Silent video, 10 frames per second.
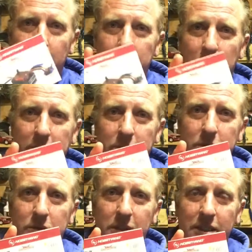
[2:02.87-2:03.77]
by
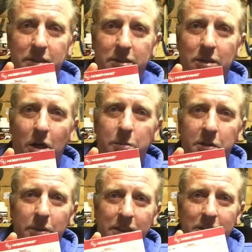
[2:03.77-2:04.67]
using these
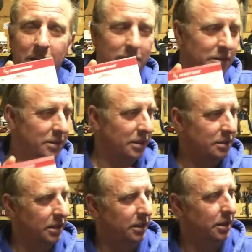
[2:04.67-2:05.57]
Hobbywing
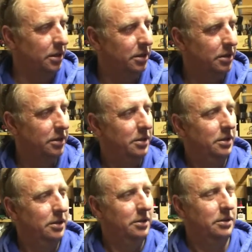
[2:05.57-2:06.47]
1060
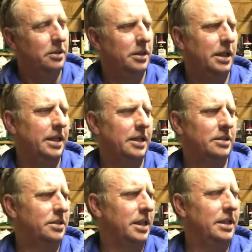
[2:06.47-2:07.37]

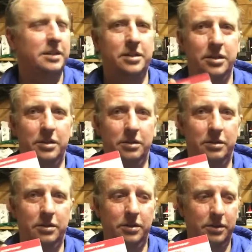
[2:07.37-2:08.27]
ESCs,
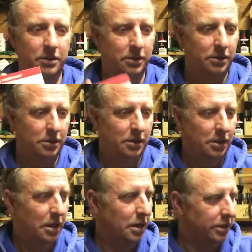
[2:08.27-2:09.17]

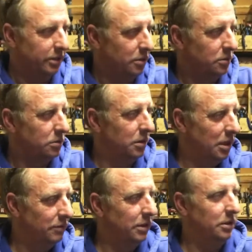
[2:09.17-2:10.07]
and I also
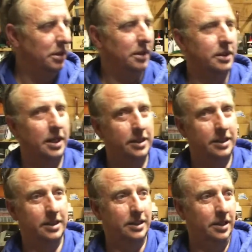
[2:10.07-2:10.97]
have a
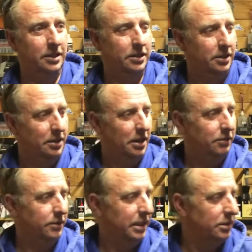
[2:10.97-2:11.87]
1080
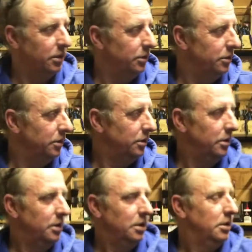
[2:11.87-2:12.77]
if I need to
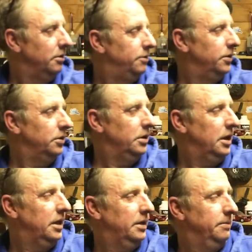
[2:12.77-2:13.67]

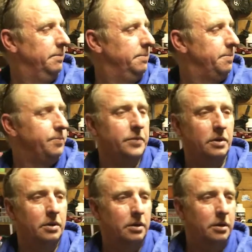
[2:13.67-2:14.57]
for
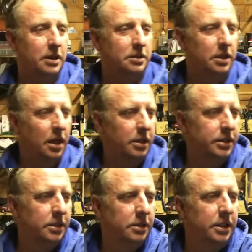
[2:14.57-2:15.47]
this
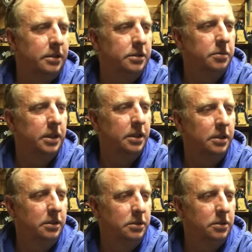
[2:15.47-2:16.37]
Gladiator here as well.
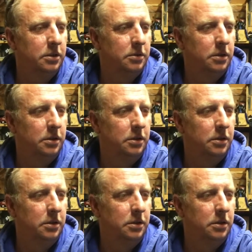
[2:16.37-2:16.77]
So